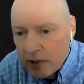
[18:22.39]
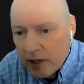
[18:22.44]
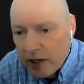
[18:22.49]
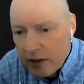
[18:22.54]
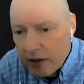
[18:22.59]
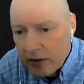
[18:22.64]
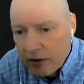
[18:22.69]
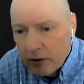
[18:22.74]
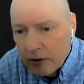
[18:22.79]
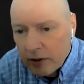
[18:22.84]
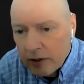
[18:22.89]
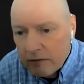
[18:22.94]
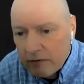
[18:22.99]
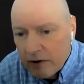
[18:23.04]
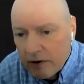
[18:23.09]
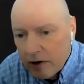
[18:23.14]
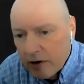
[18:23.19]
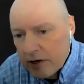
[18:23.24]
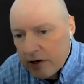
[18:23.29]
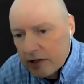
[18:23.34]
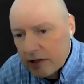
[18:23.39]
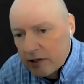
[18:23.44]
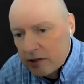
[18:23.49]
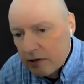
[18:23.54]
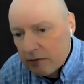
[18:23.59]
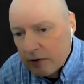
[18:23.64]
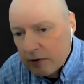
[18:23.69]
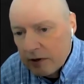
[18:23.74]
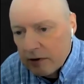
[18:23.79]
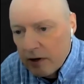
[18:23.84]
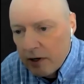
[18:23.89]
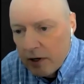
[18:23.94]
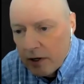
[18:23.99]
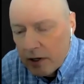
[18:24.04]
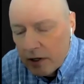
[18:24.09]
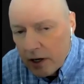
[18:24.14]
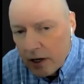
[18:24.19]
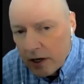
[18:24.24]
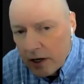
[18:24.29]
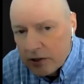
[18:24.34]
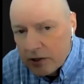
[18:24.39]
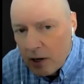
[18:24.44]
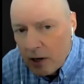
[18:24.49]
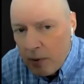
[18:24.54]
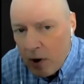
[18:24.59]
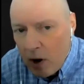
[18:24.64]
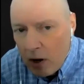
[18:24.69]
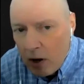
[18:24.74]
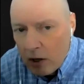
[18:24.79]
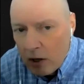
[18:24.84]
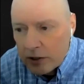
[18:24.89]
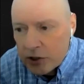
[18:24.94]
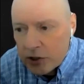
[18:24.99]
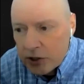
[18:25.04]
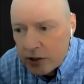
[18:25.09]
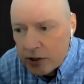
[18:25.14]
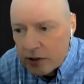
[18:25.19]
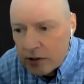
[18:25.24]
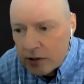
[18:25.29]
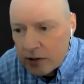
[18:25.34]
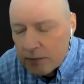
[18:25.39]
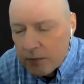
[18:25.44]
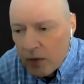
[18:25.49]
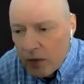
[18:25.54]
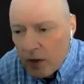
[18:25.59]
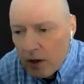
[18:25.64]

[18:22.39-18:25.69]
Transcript: together in various different topologies,